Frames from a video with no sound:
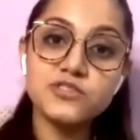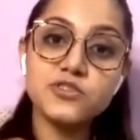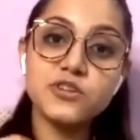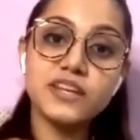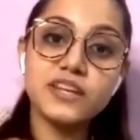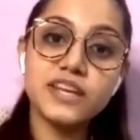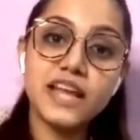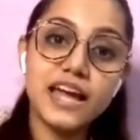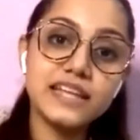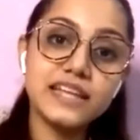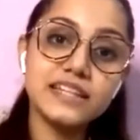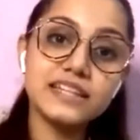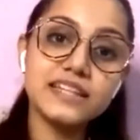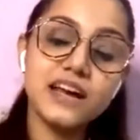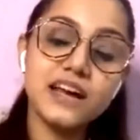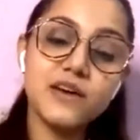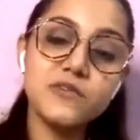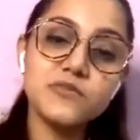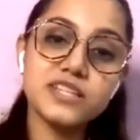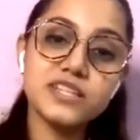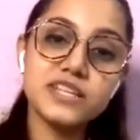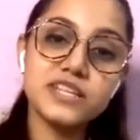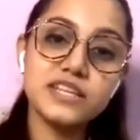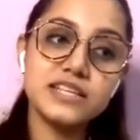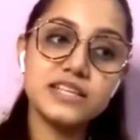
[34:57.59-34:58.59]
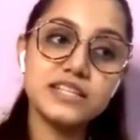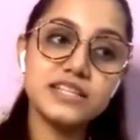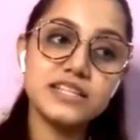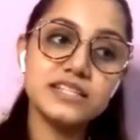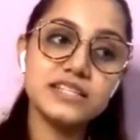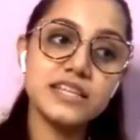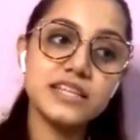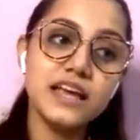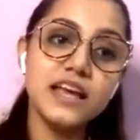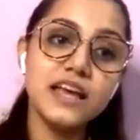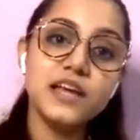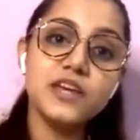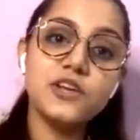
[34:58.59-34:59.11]
so 9th house
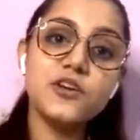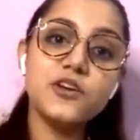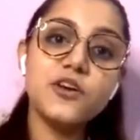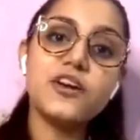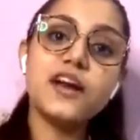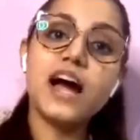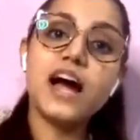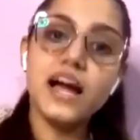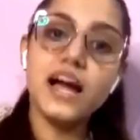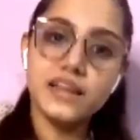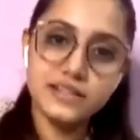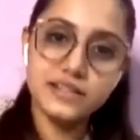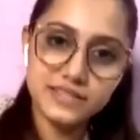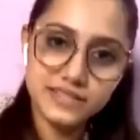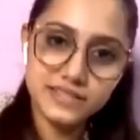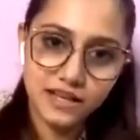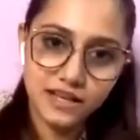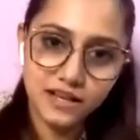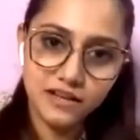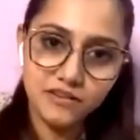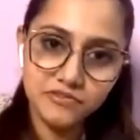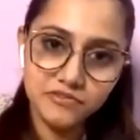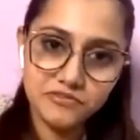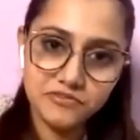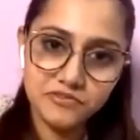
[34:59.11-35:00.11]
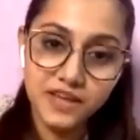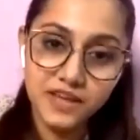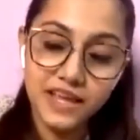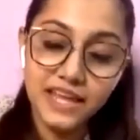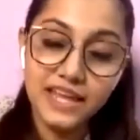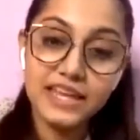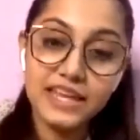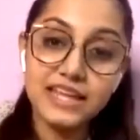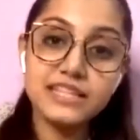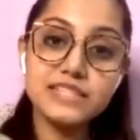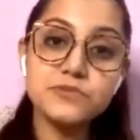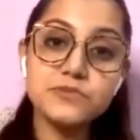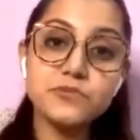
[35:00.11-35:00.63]
is your higher self
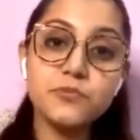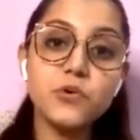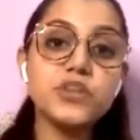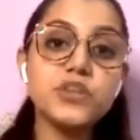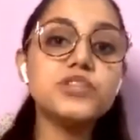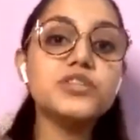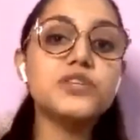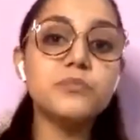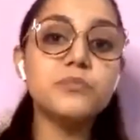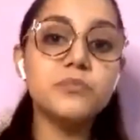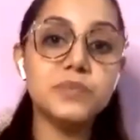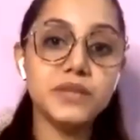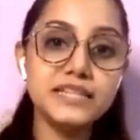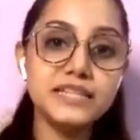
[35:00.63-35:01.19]
it's what you